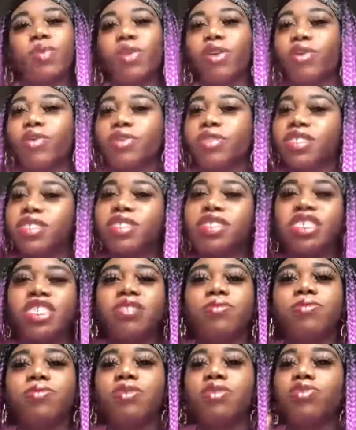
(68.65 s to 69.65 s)
gonna just keep
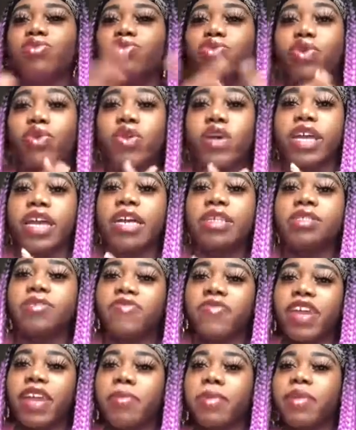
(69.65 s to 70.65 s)
growing as a
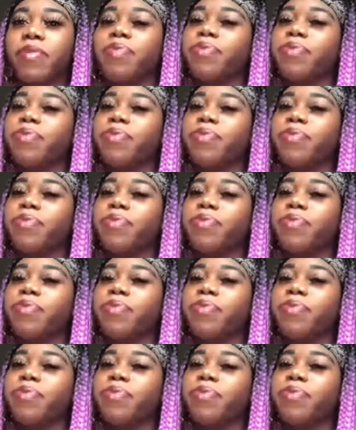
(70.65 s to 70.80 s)
family.